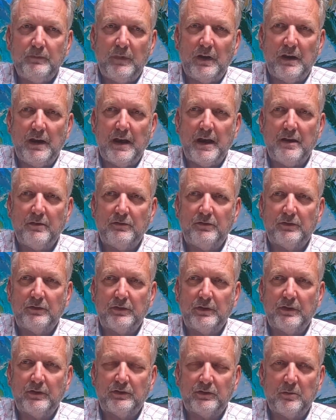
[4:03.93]
have
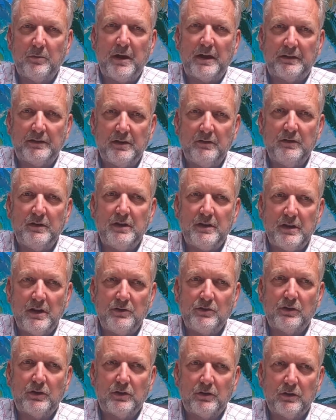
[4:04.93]
some activity
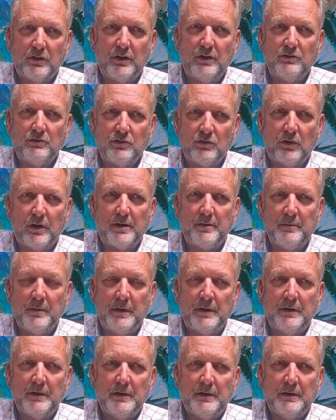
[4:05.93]
that you're going to enjoy.
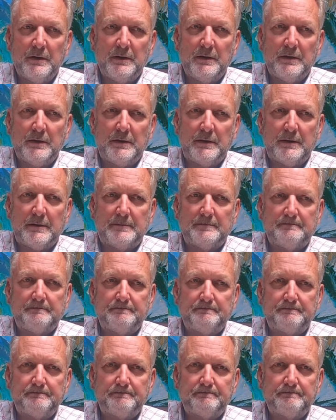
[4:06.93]

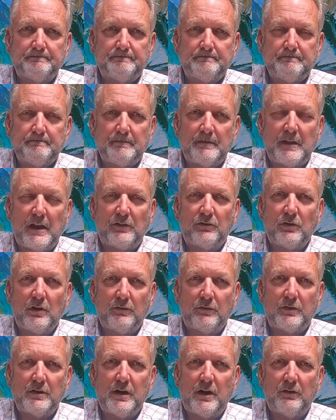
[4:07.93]
That's
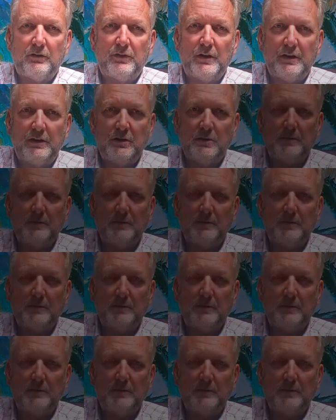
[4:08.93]
all for now. Thank